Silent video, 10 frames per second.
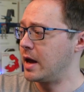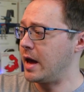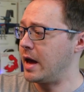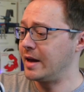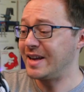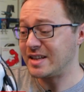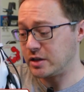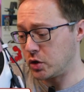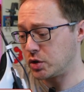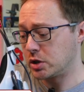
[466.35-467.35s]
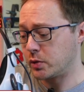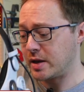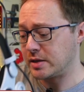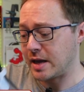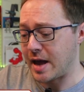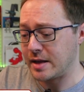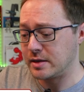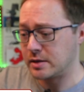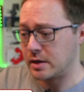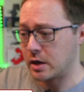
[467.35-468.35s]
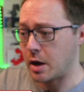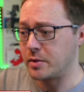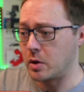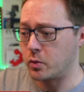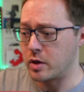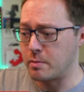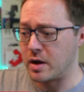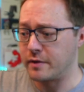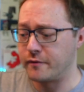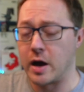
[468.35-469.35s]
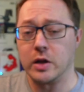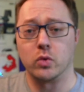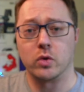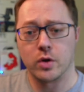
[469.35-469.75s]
getting used to it, and coming up with my final